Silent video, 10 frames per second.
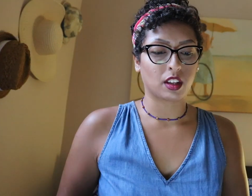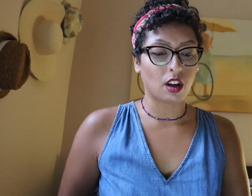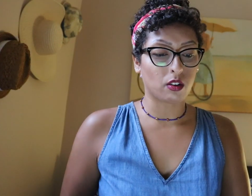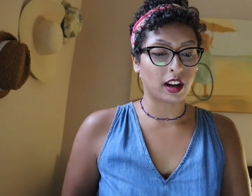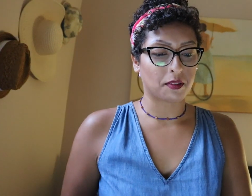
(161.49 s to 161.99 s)

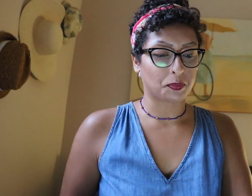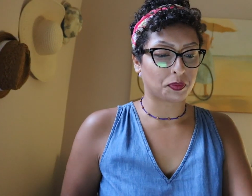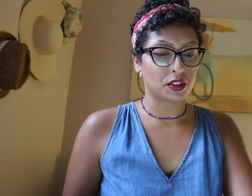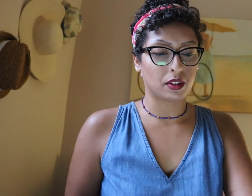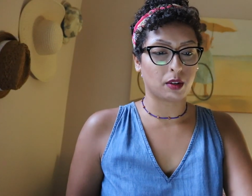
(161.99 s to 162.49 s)
Alright,
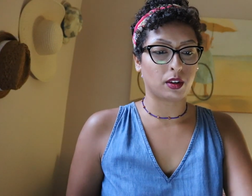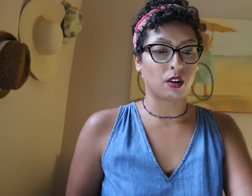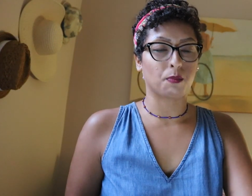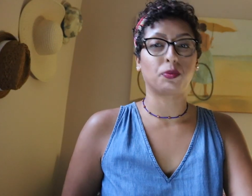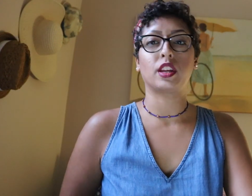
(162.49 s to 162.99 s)
so here we
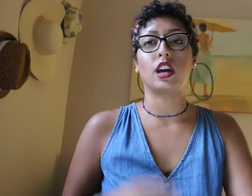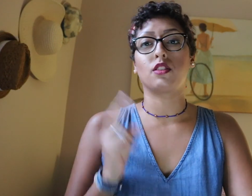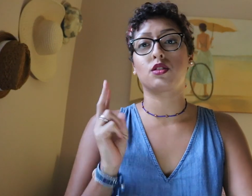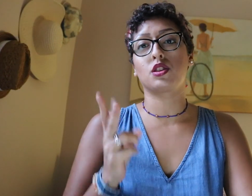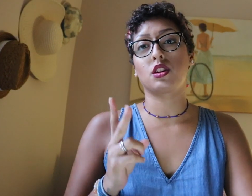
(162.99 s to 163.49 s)
go. I
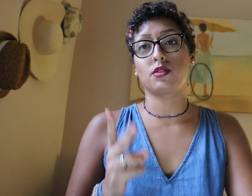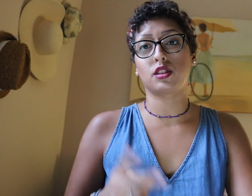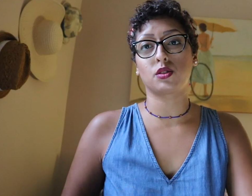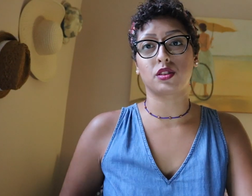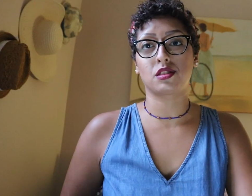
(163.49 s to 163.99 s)
have two
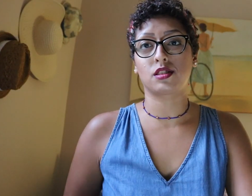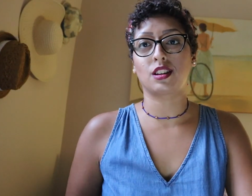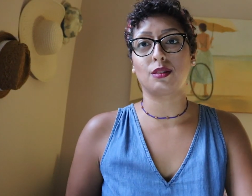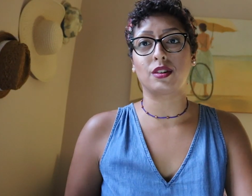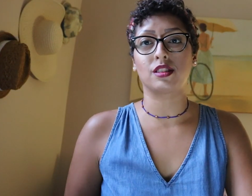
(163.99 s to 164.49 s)
different sources that
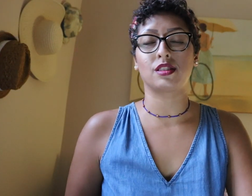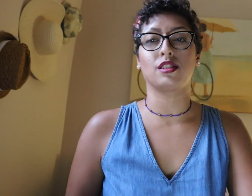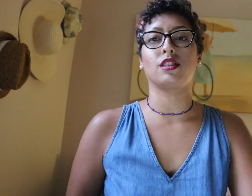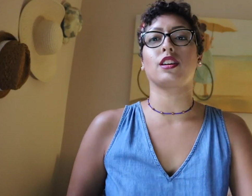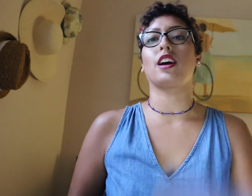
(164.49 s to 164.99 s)
I want us to
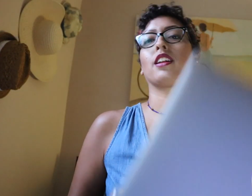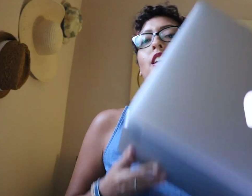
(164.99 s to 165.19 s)
look at.